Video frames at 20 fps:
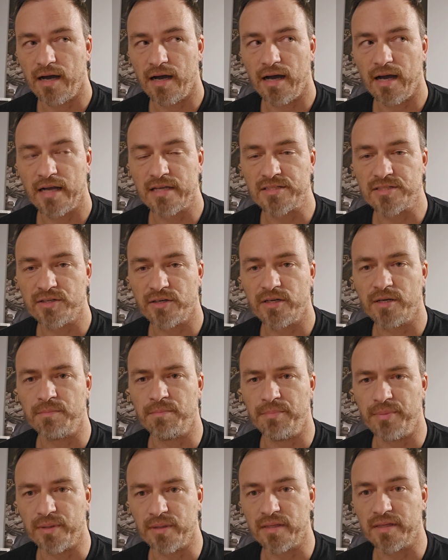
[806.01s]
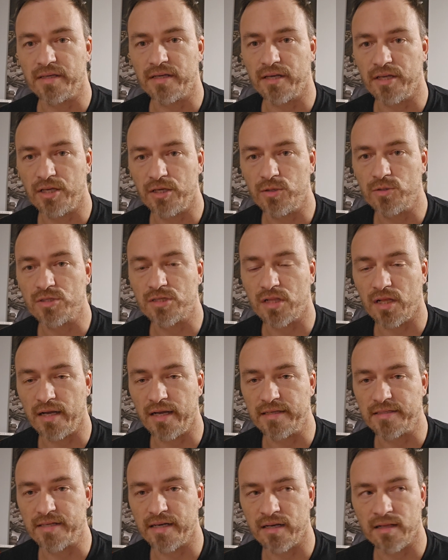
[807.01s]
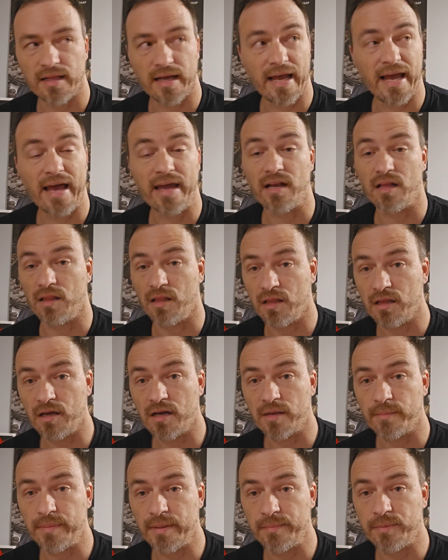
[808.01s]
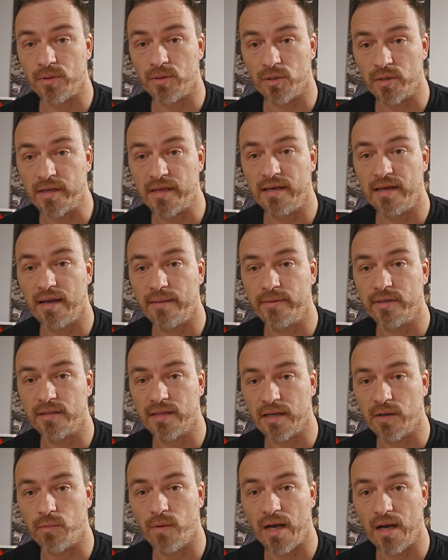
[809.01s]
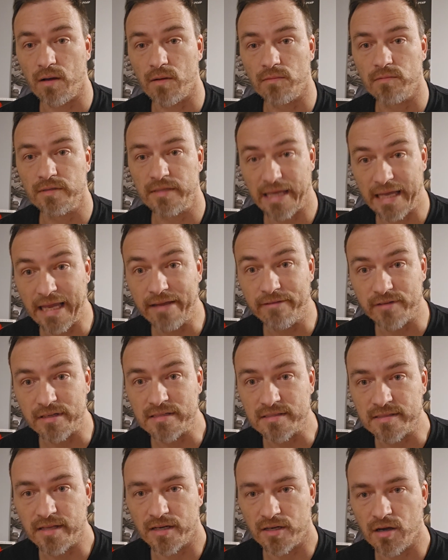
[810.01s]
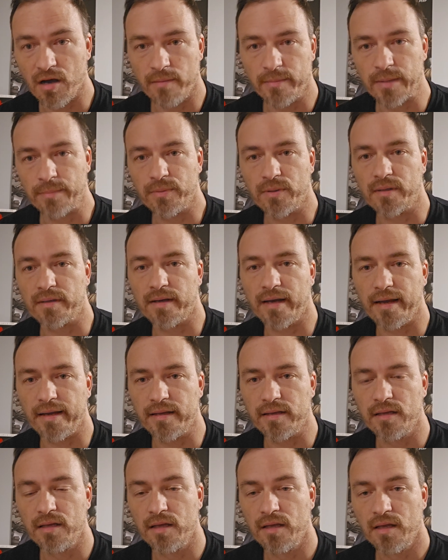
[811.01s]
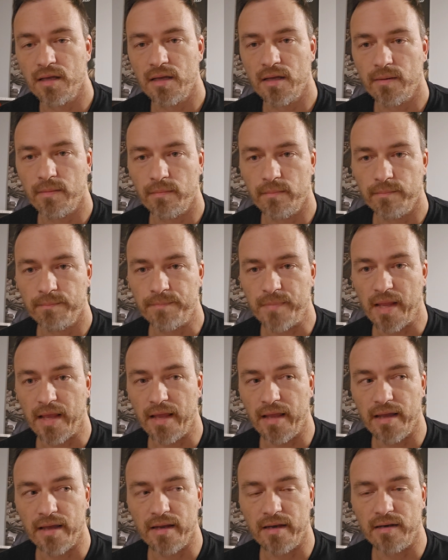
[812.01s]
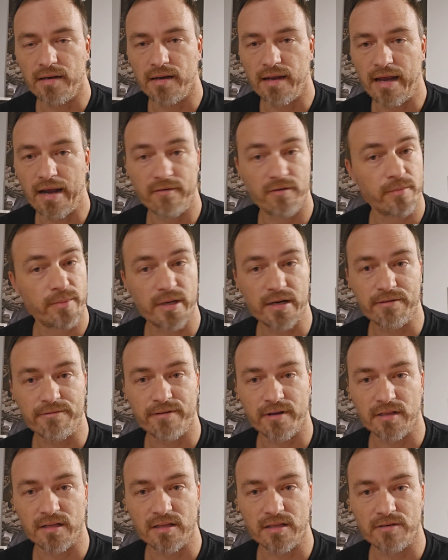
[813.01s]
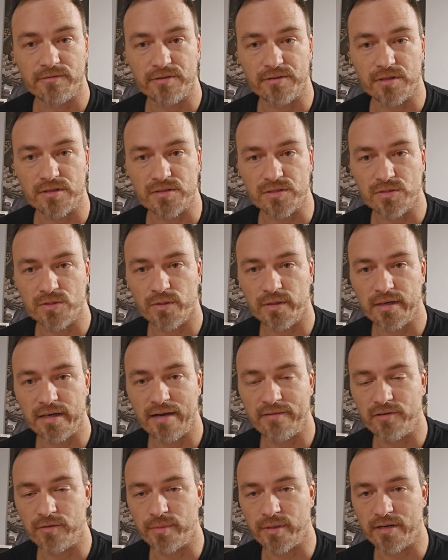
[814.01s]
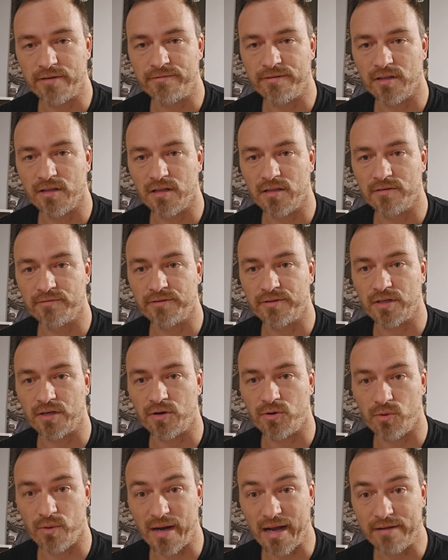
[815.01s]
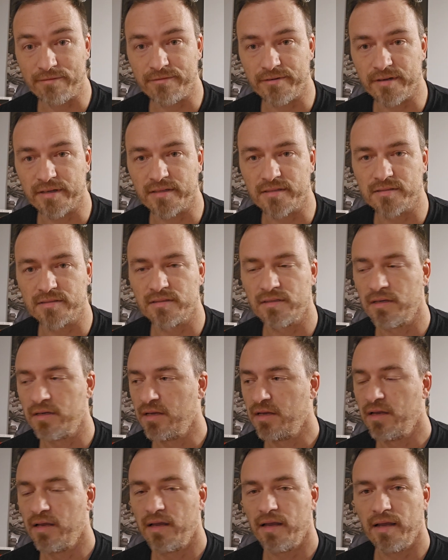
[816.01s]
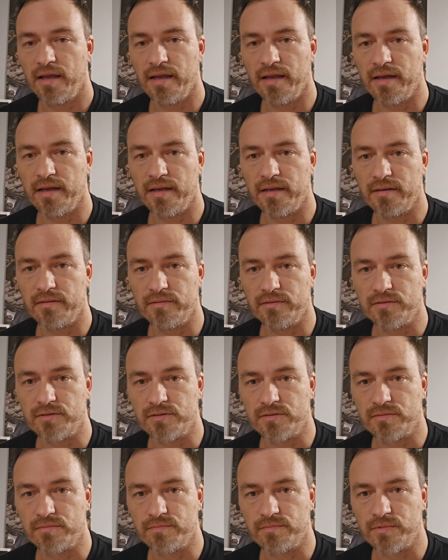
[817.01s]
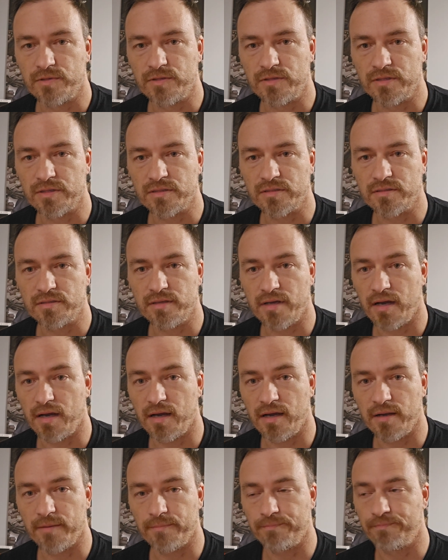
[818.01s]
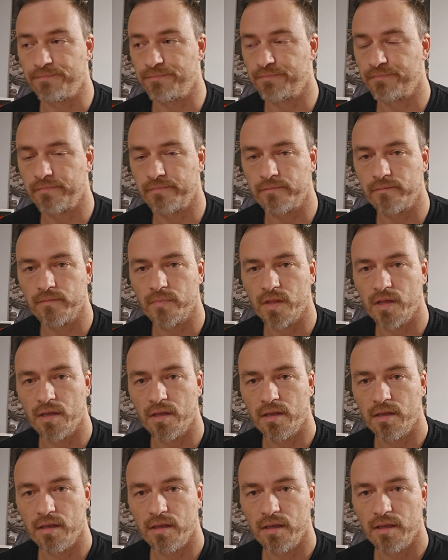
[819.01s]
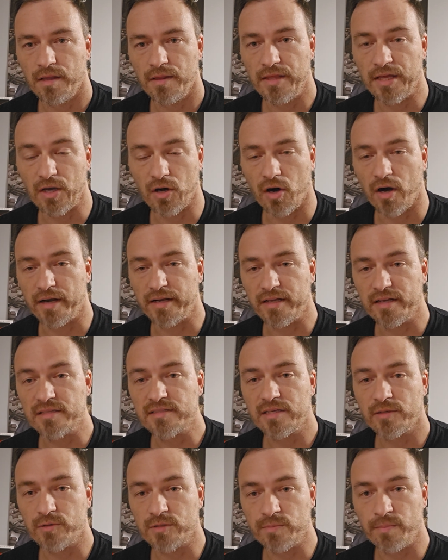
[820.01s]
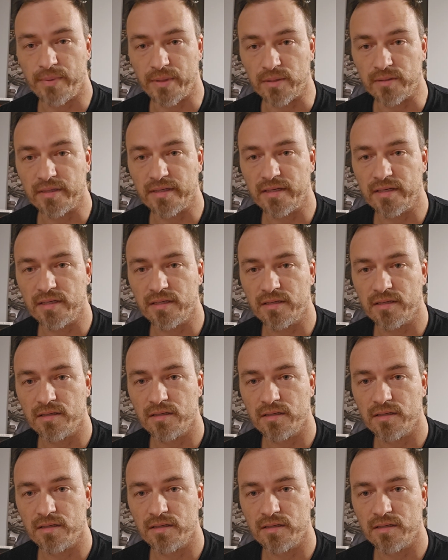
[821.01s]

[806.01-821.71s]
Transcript: I started building a huge clientele. I had a lot of people looking at me like, wow, Dave is the comic book guy. And everybody fell in love with the story. Everybody fell in love with the graphics, and just the audience I was building.